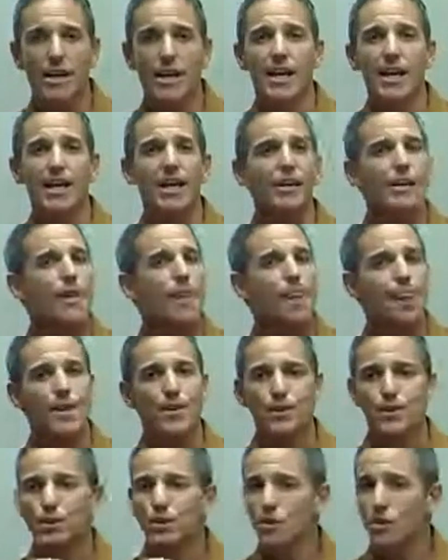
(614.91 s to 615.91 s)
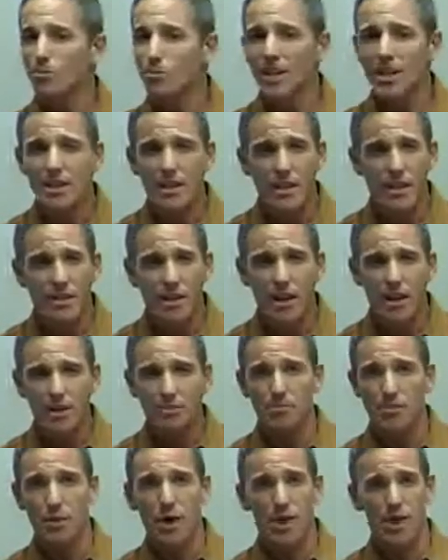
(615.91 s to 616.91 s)
And there's so many
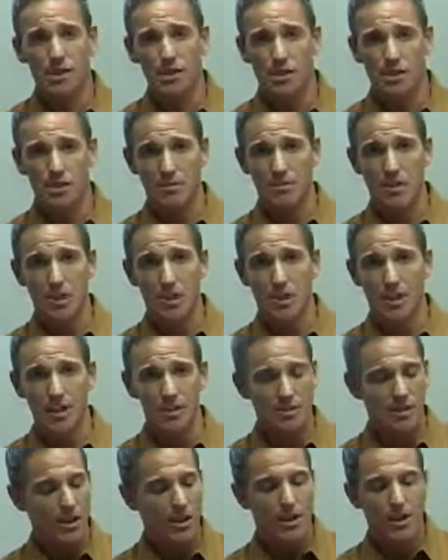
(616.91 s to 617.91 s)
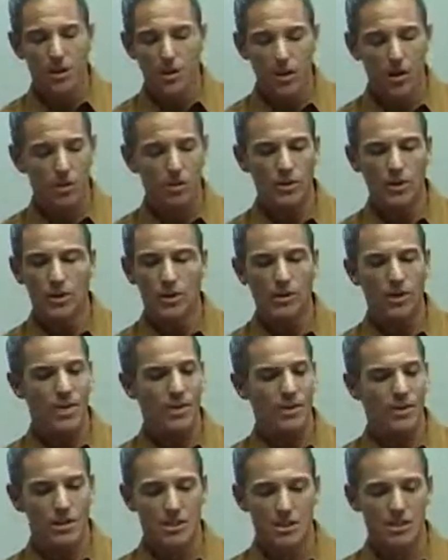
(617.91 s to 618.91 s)
detox products on the market, colon
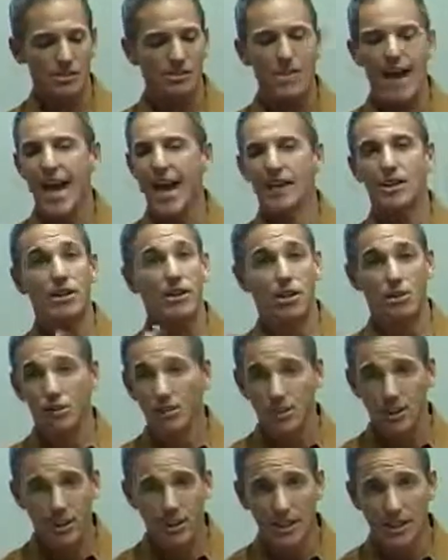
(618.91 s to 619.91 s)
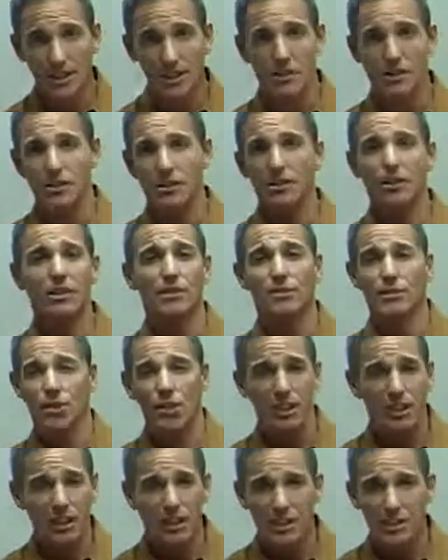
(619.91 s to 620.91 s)
cleanses, fad colon cleanses, liver
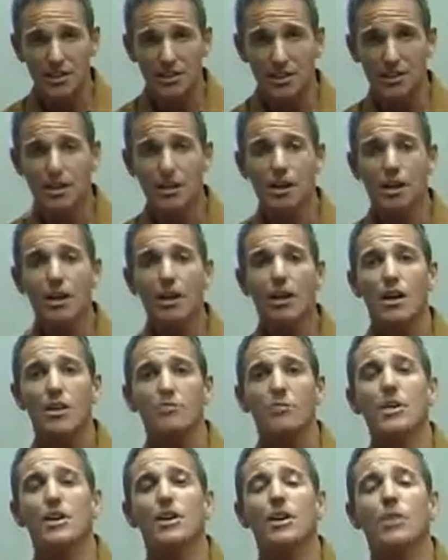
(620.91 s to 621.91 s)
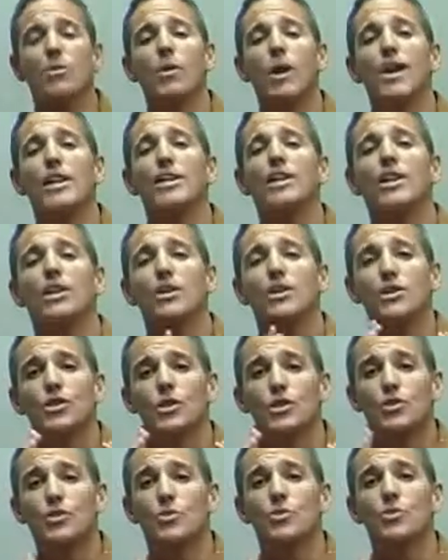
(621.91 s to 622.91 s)
cleanses. But you know what?
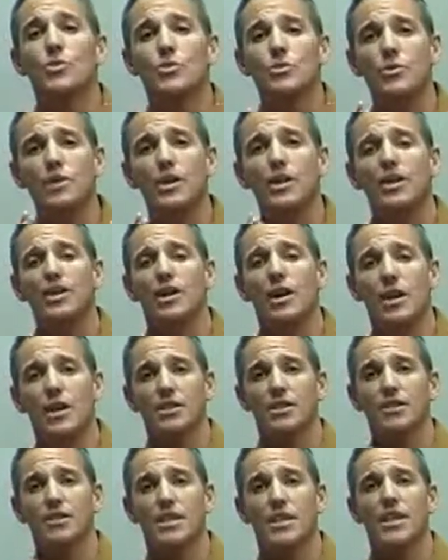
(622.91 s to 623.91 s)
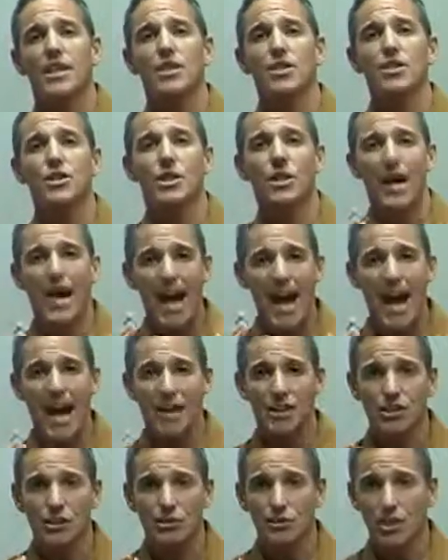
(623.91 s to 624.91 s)
True detoxification
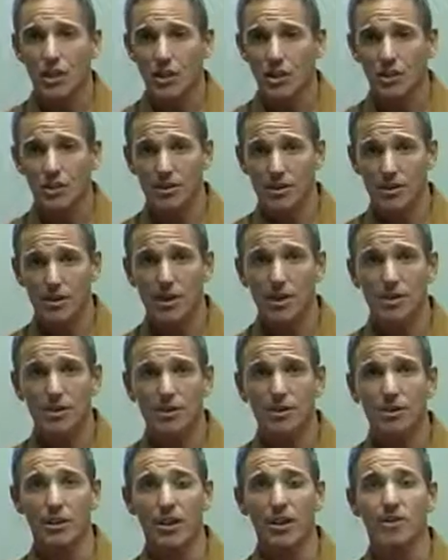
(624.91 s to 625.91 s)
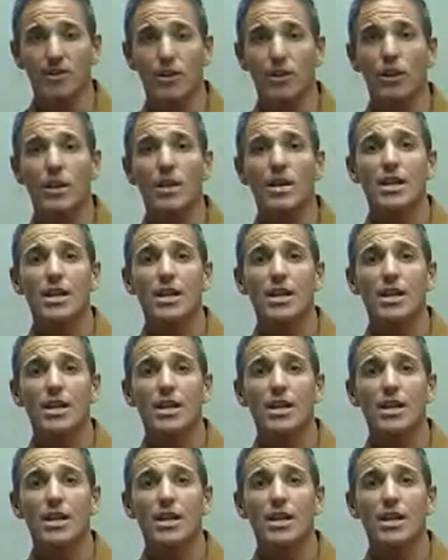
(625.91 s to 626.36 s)
has to occur at the cellular level.